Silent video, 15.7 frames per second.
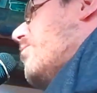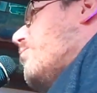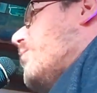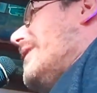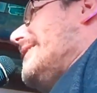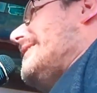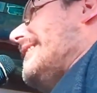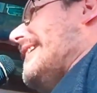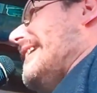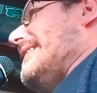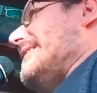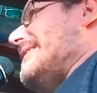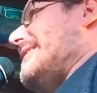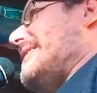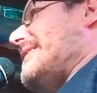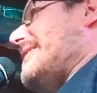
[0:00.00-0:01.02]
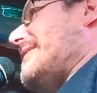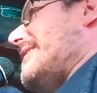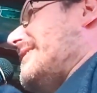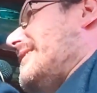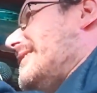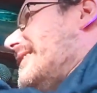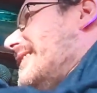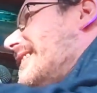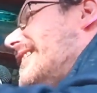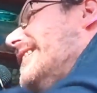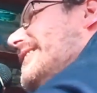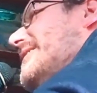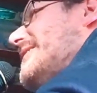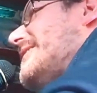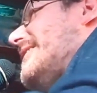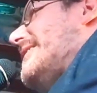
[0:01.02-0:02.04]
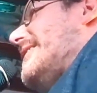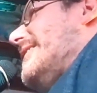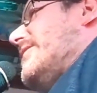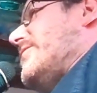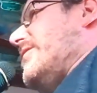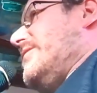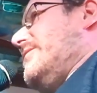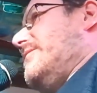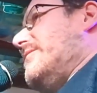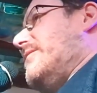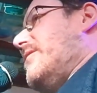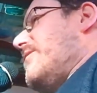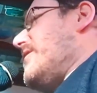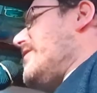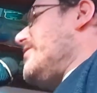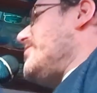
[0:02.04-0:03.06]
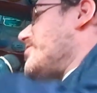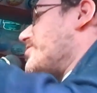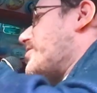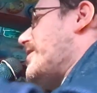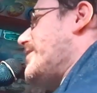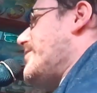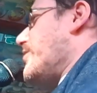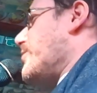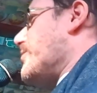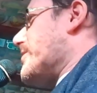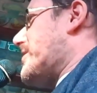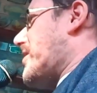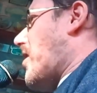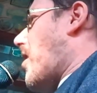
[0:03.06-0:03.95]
went against his decision. Then she used